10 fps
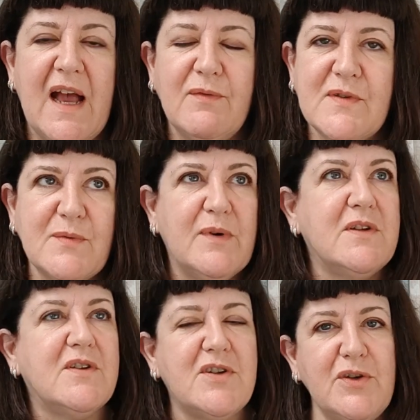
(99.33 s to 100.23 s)
accounts as well
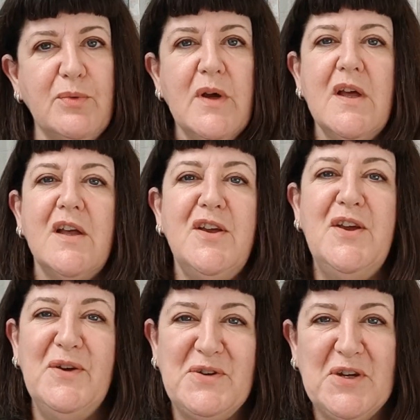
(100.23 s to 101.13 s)
as two
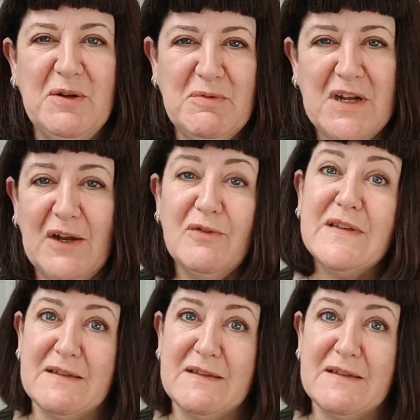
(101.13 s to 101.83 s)
YouTube channels.